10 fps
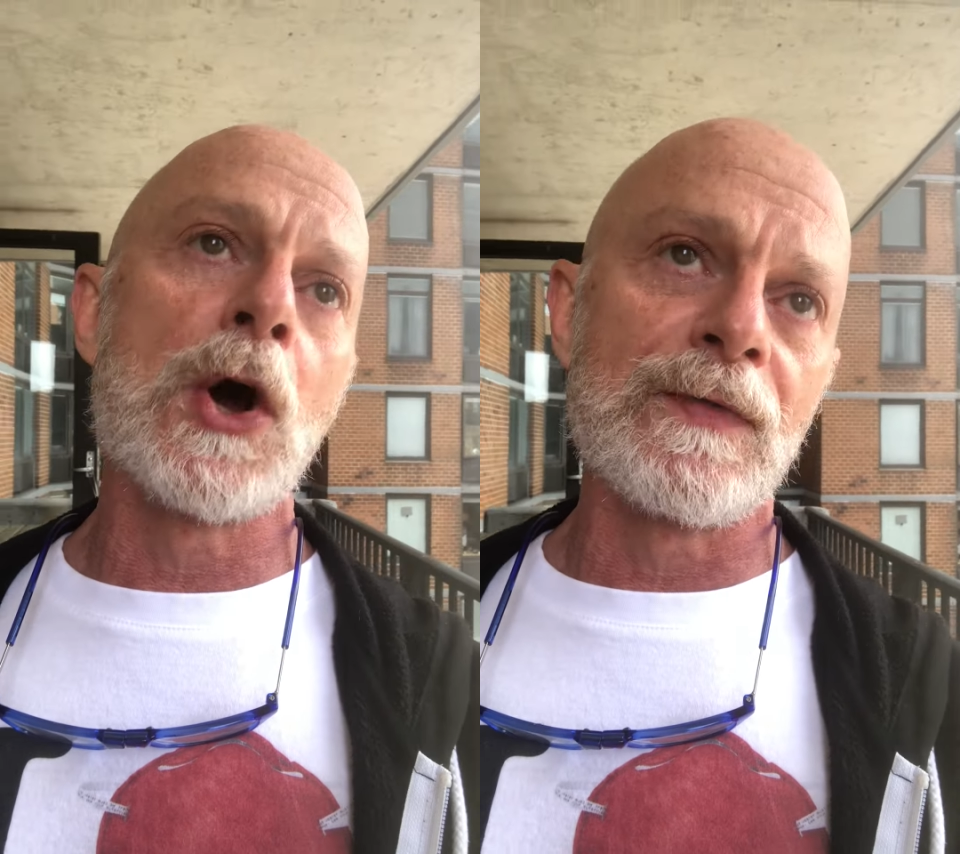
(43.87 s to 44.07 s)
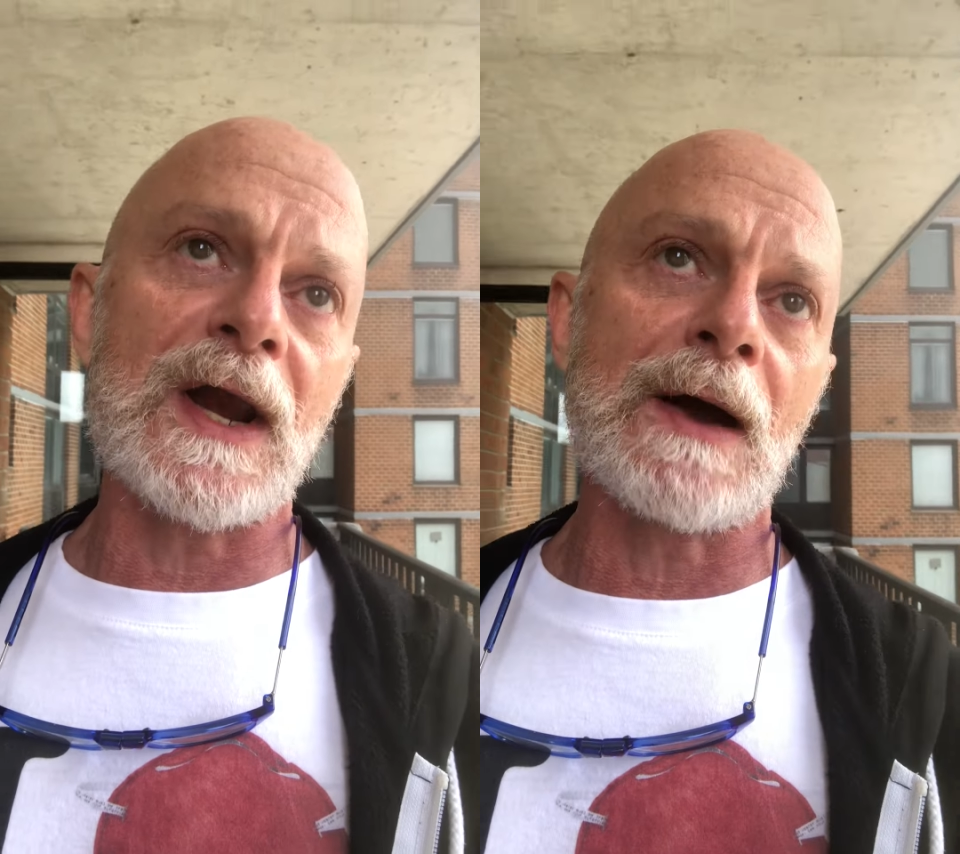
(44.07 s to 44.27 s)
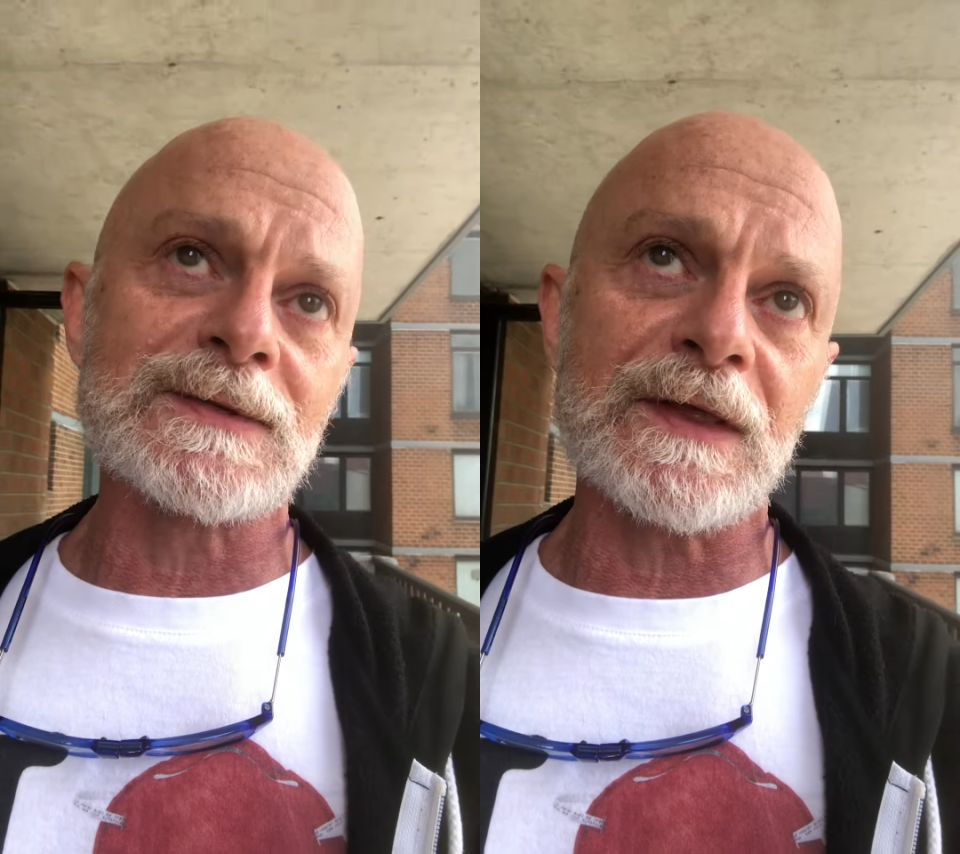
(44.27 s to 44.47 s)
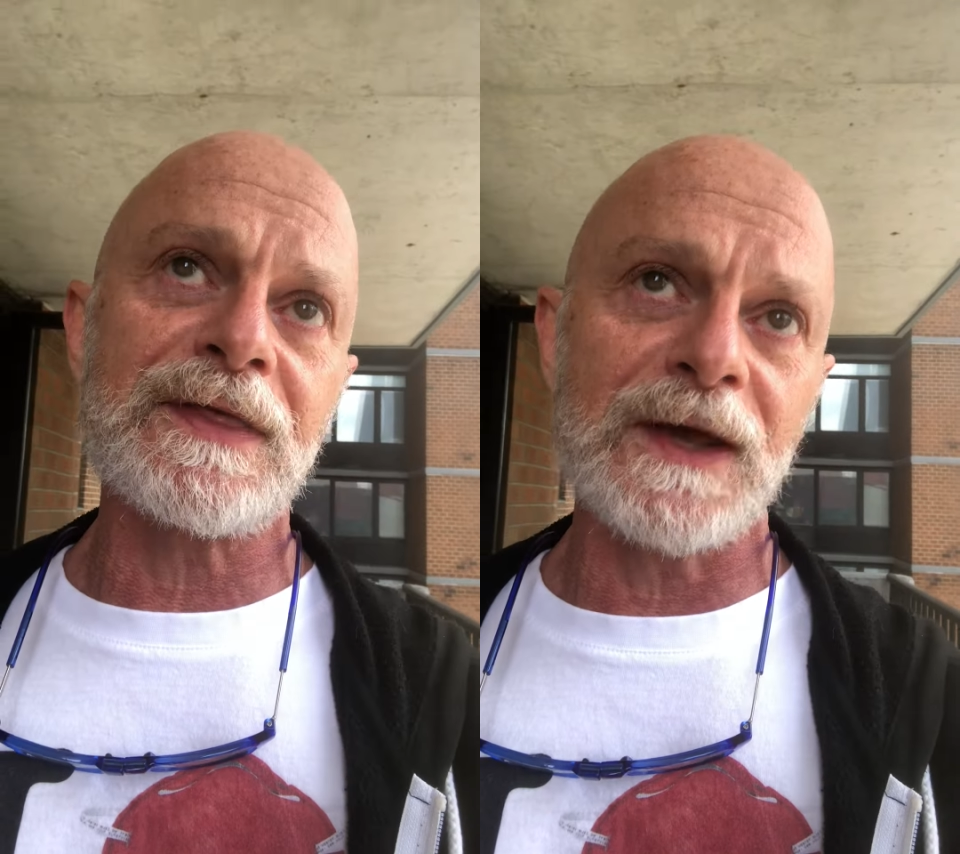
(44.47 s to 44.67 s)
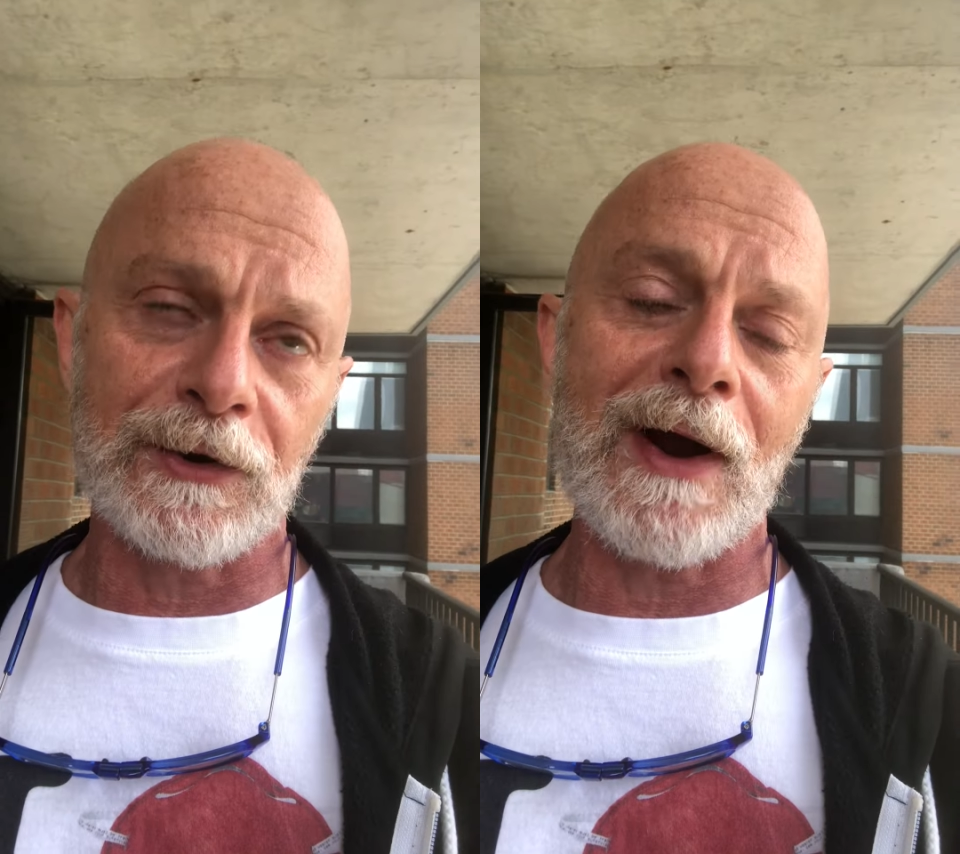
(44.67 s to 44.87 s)
known that I was a
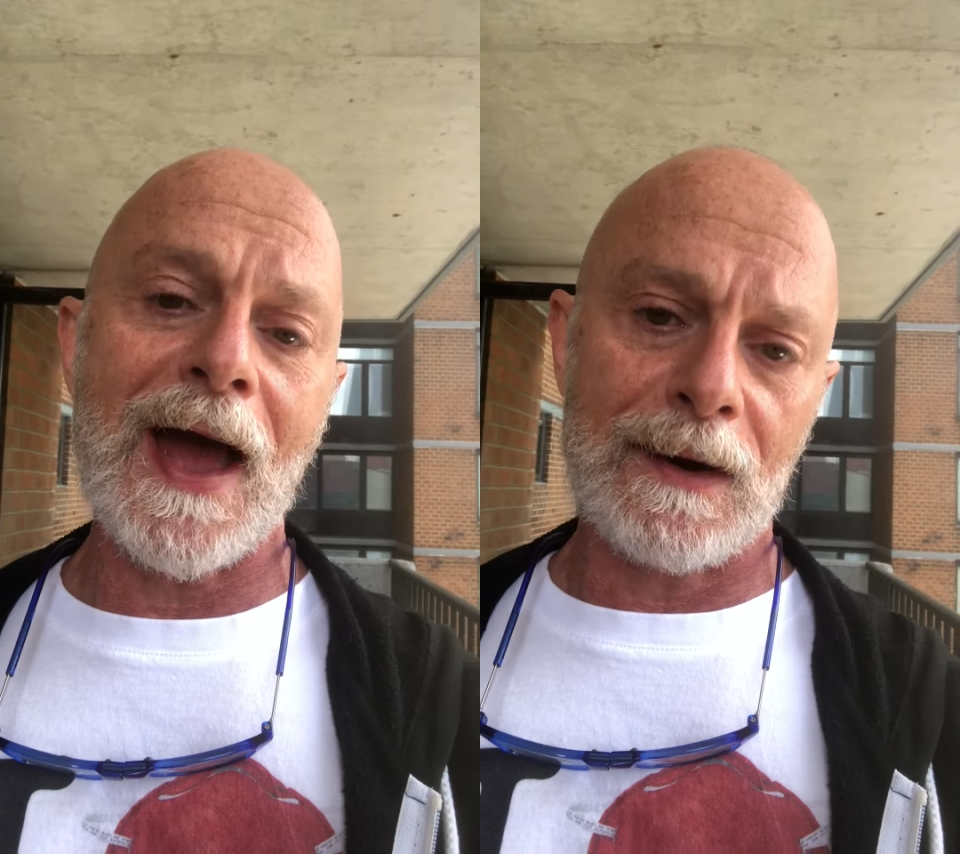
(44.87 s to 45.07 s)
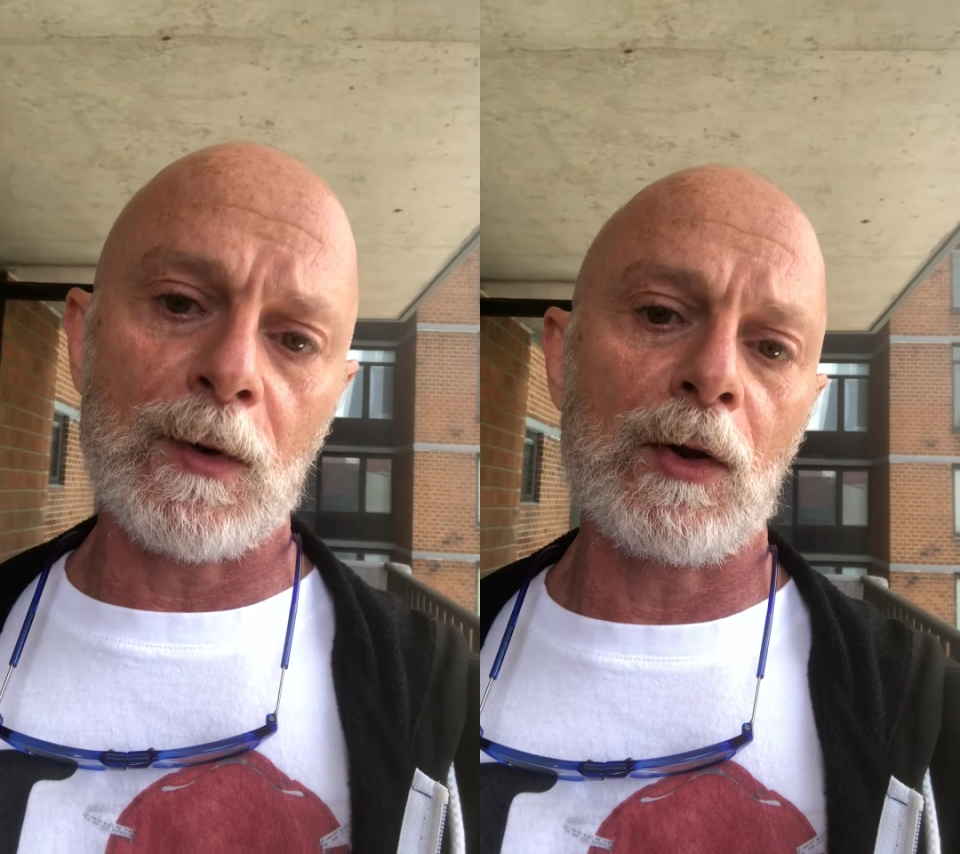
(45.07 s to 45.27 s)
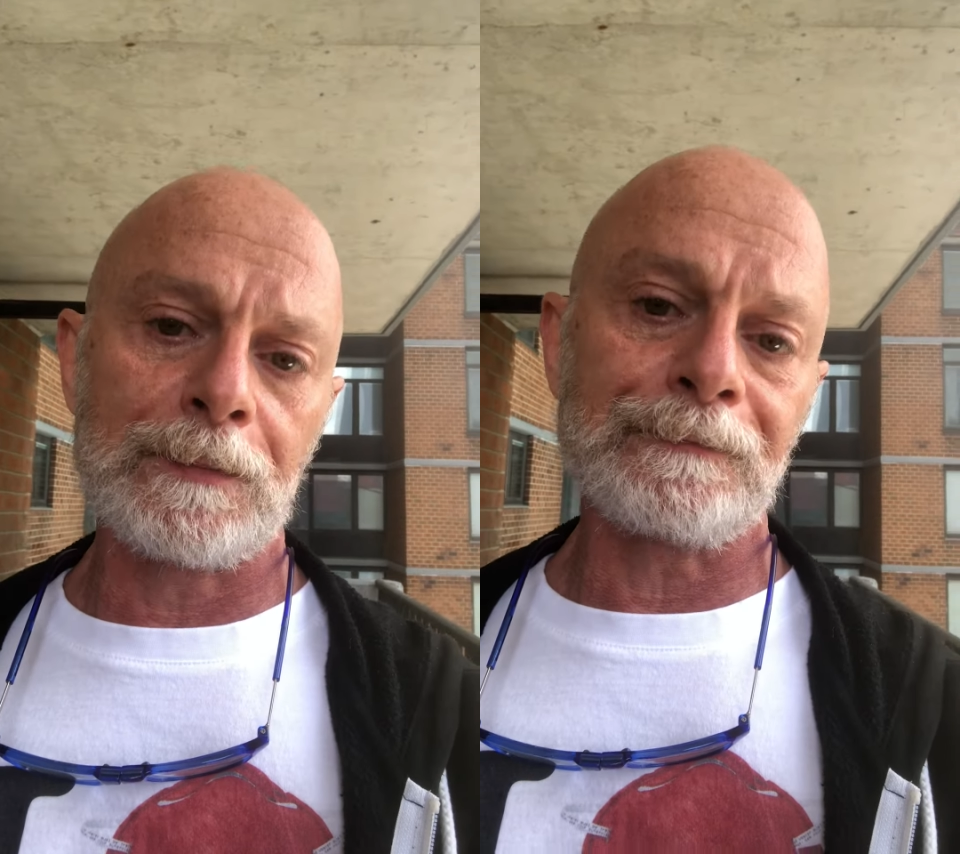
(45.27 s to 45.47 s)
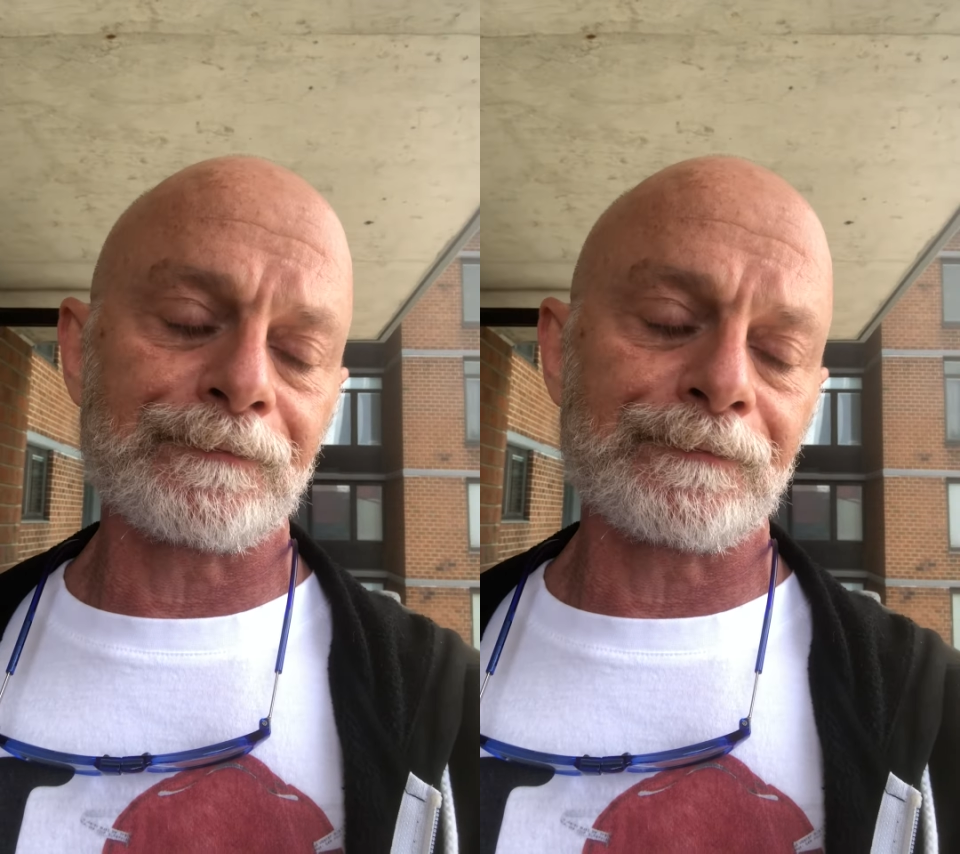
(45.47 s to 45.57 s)
theater animal.